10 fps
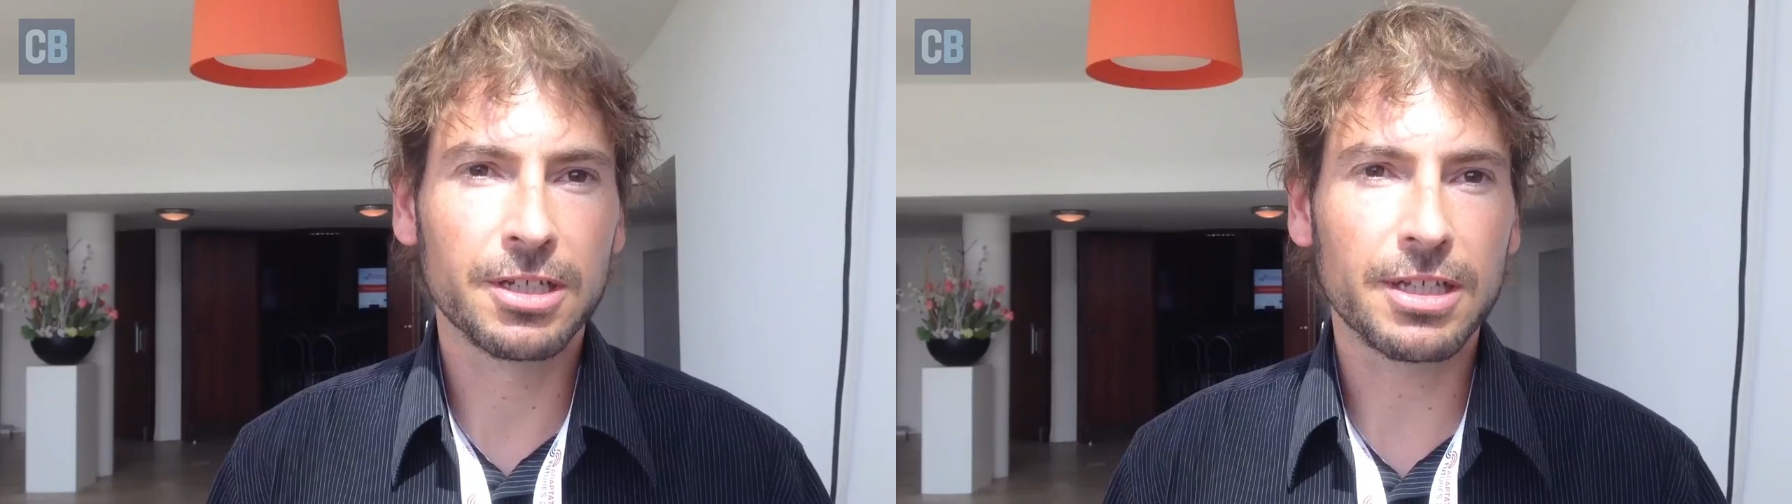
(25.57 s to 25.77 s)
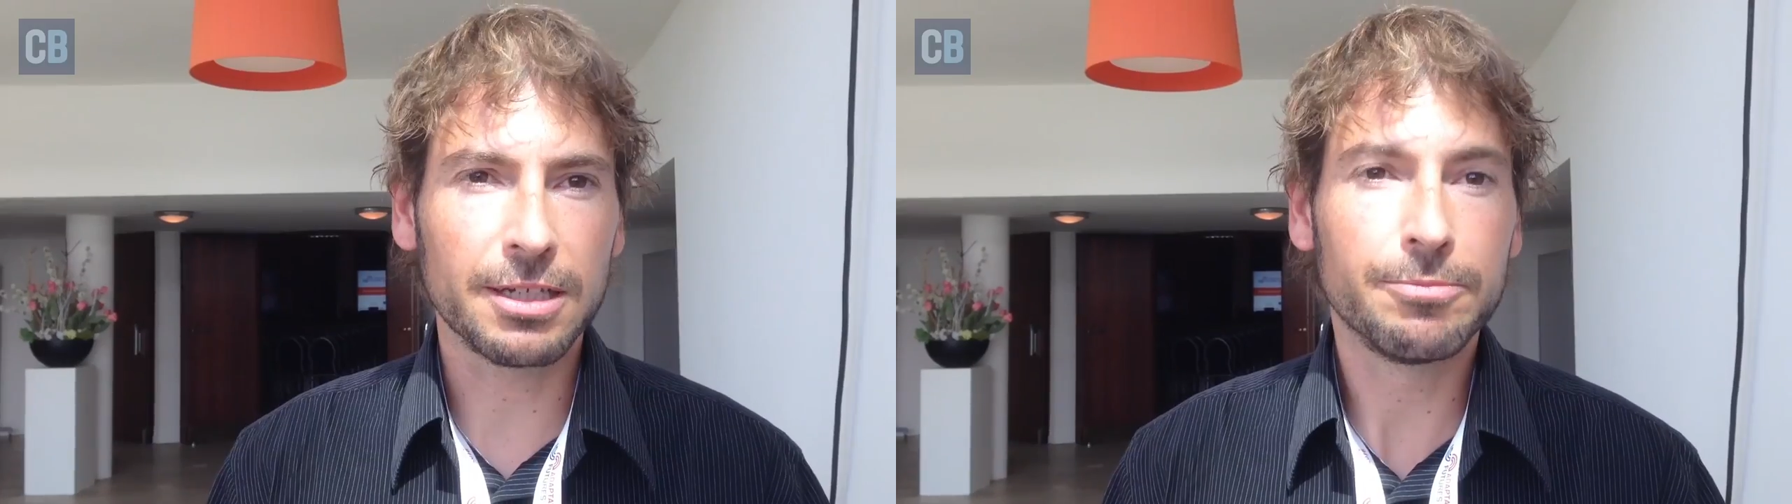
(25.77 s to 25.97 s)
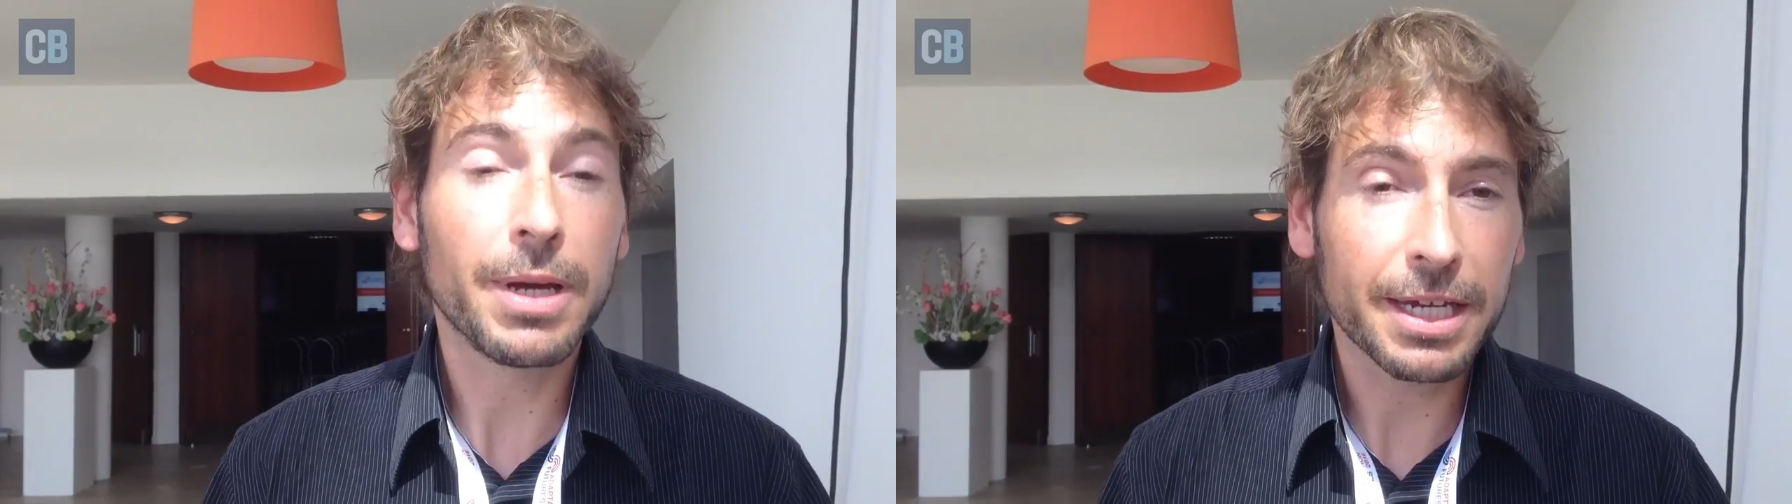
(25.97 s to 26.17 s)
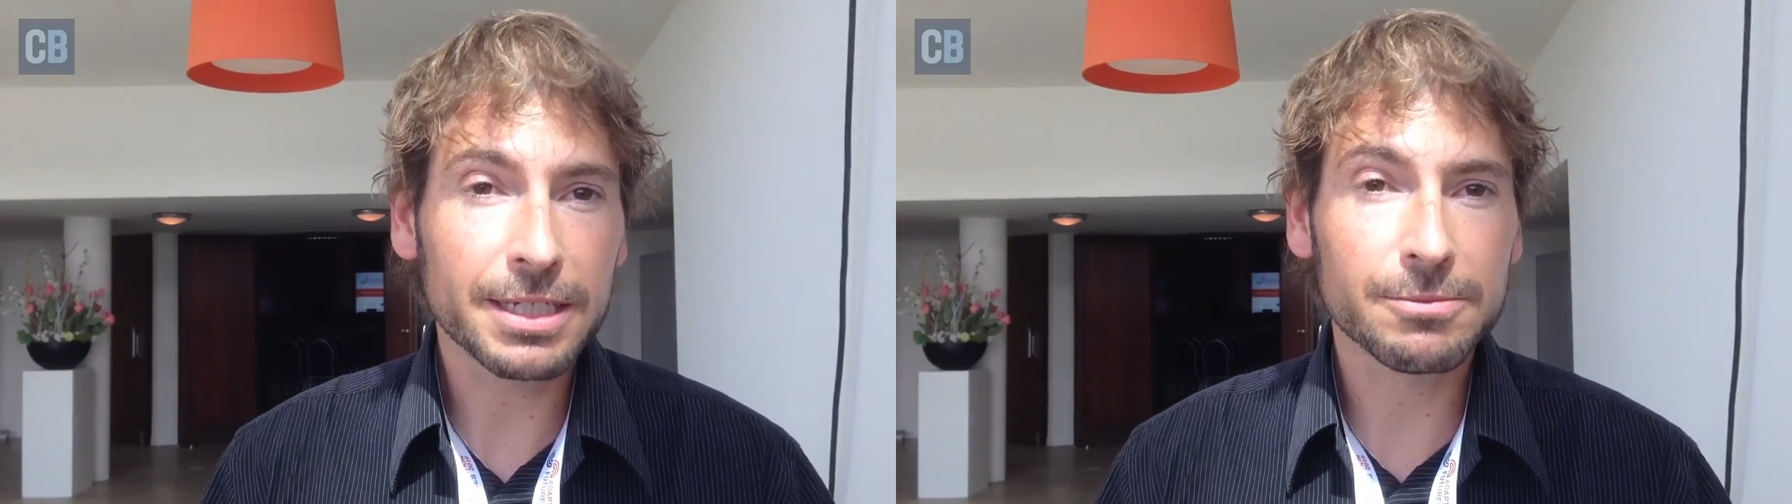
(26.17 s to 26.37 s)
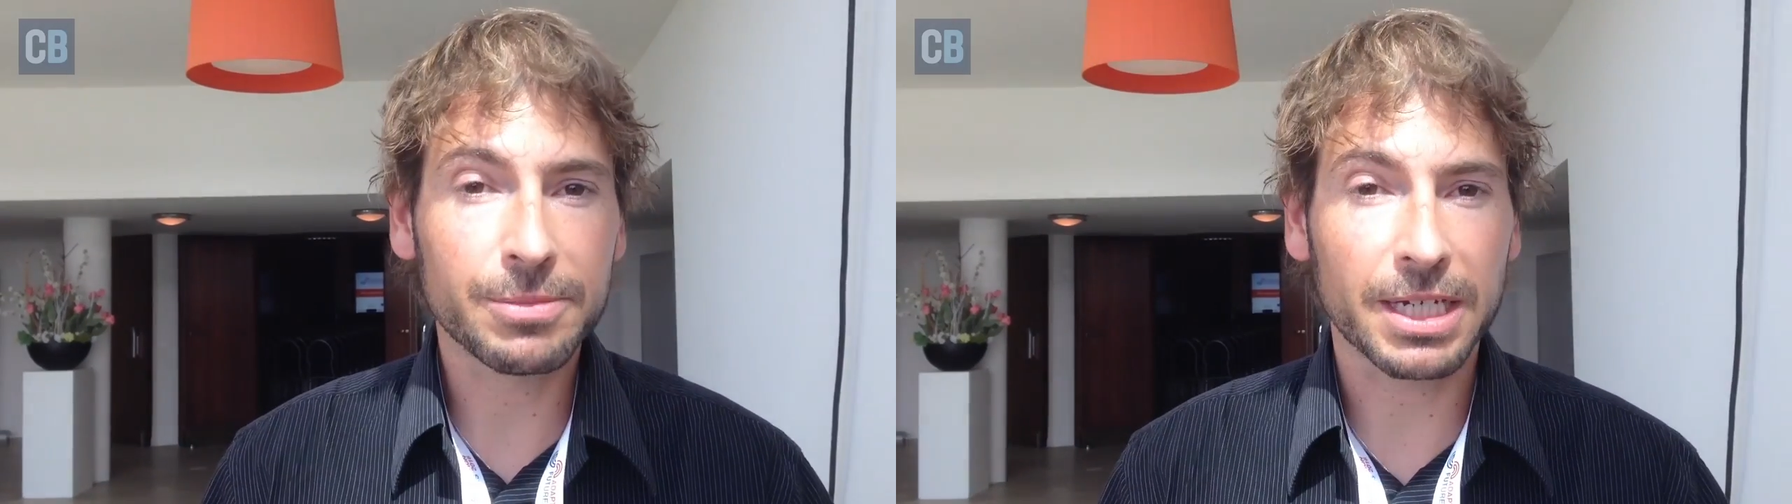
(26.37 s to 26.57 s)
that
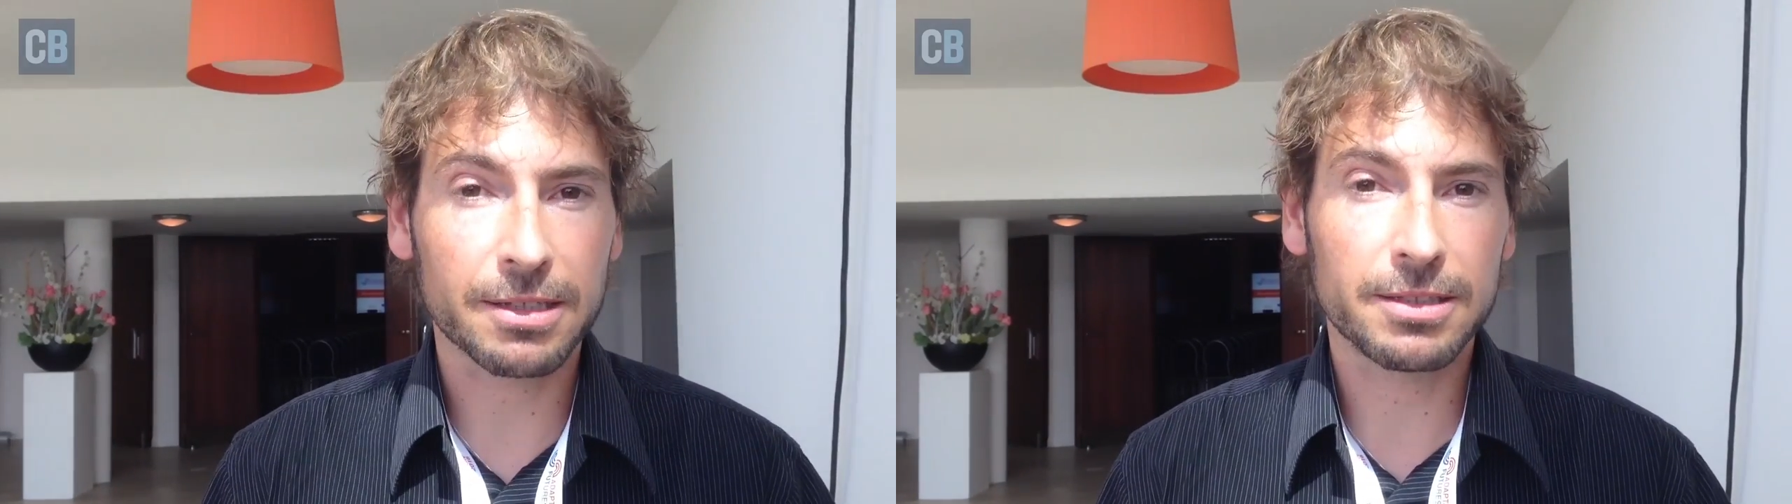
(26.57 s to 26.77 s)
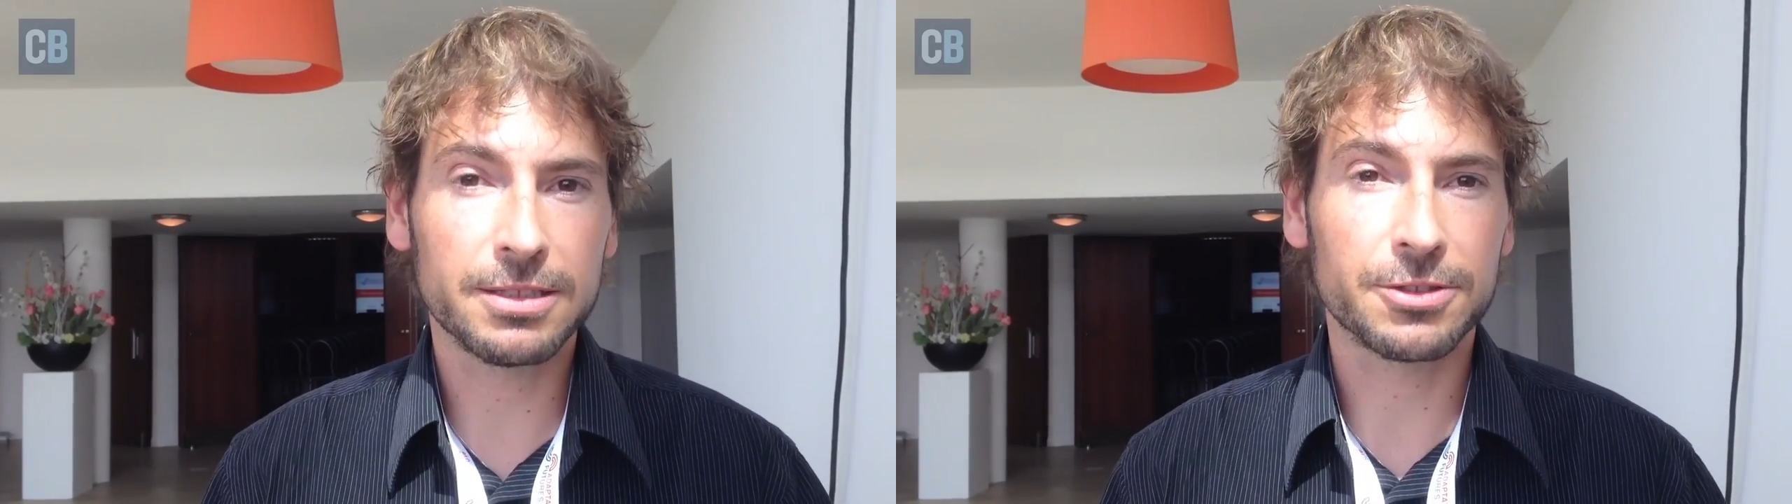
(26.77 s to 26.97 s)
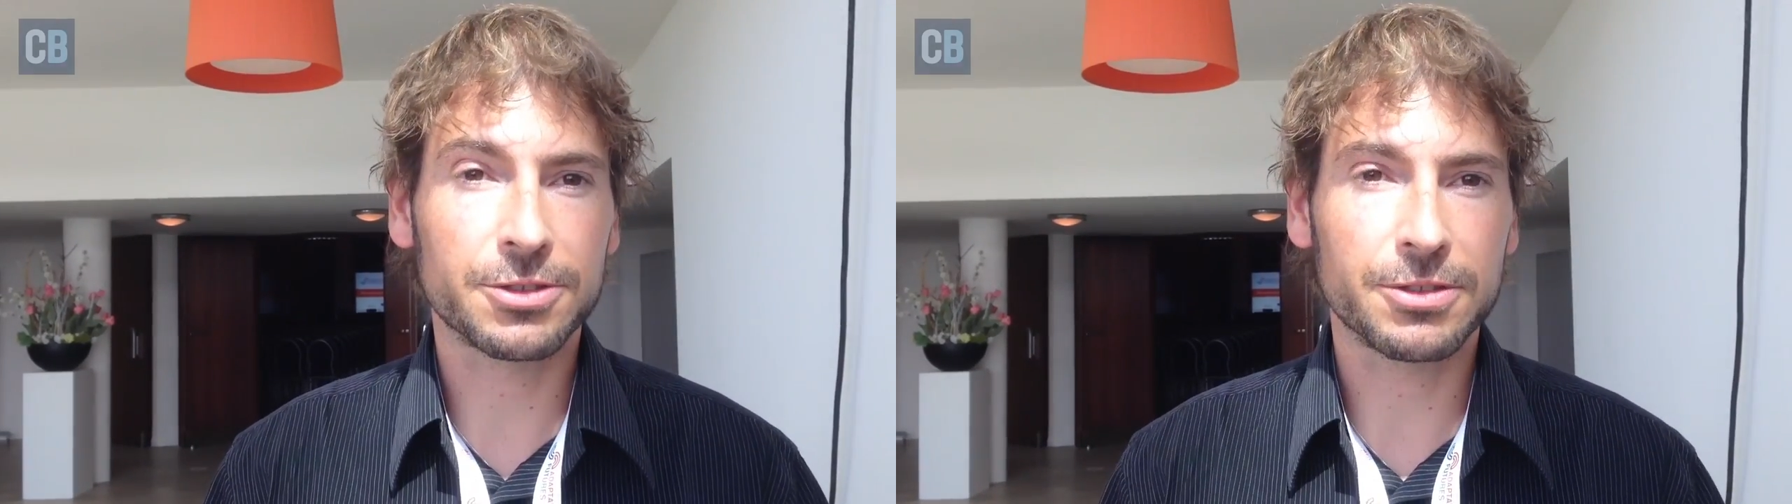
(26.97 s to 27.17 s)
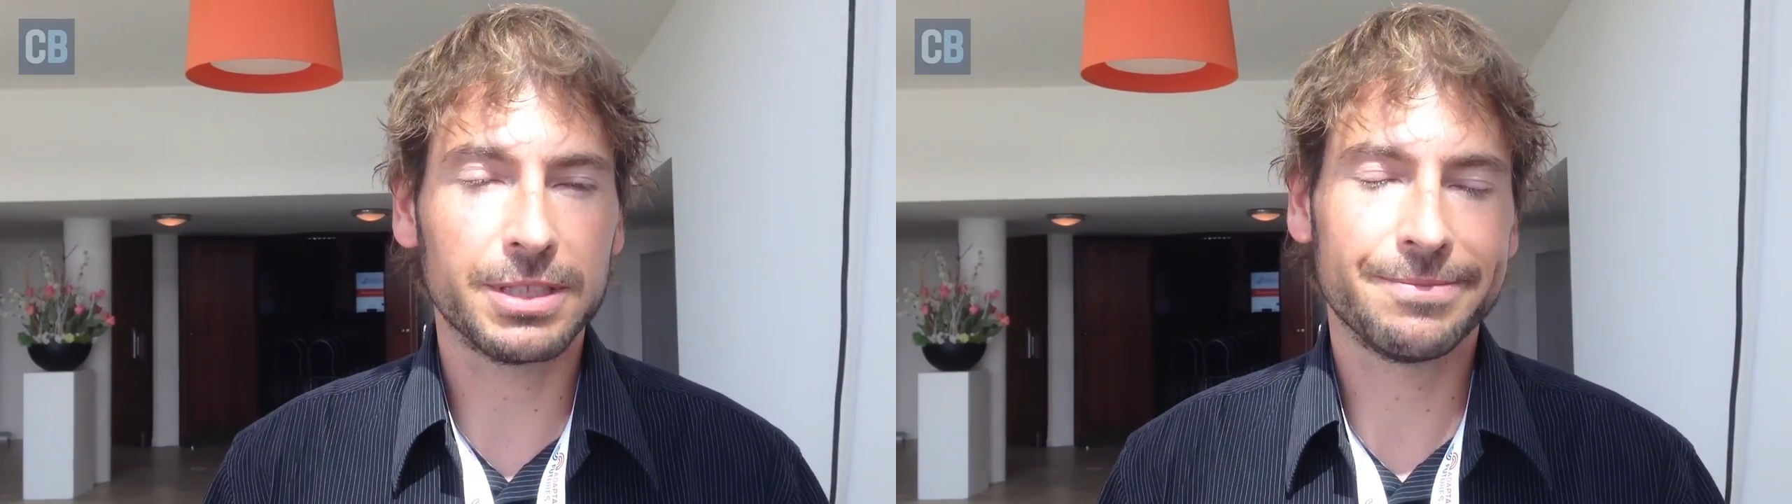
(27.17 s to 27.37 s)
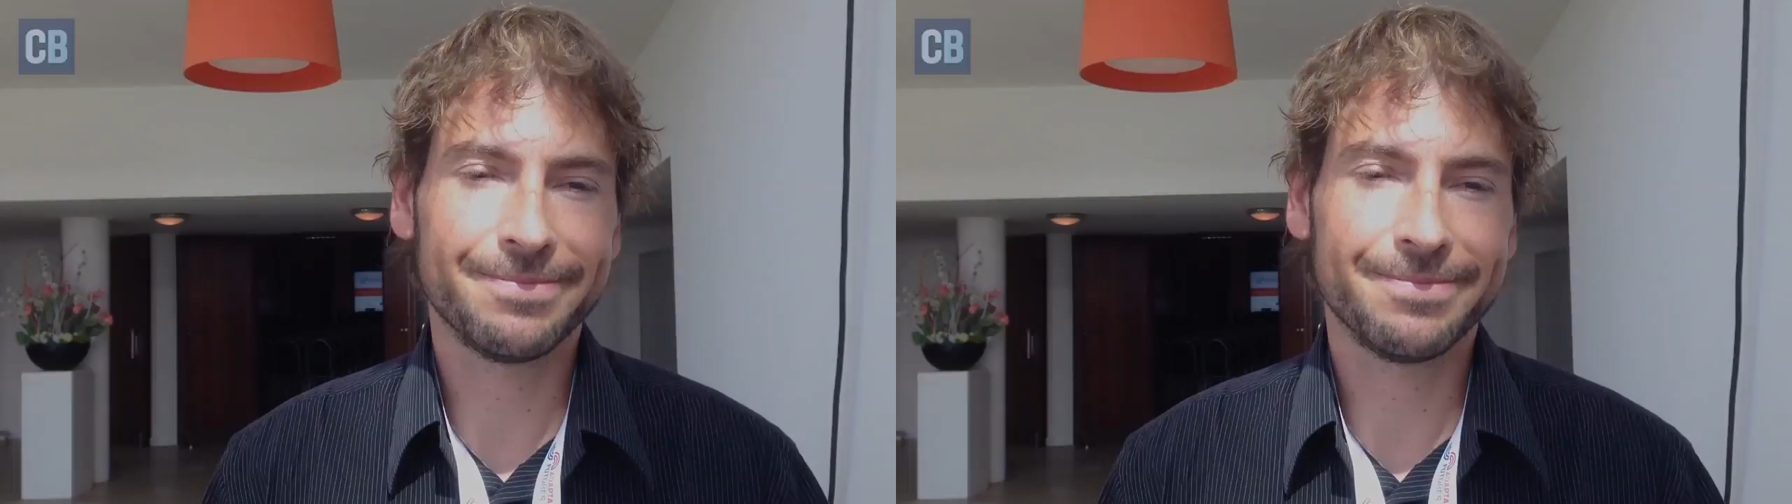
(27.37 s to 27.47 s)
may impact the industry.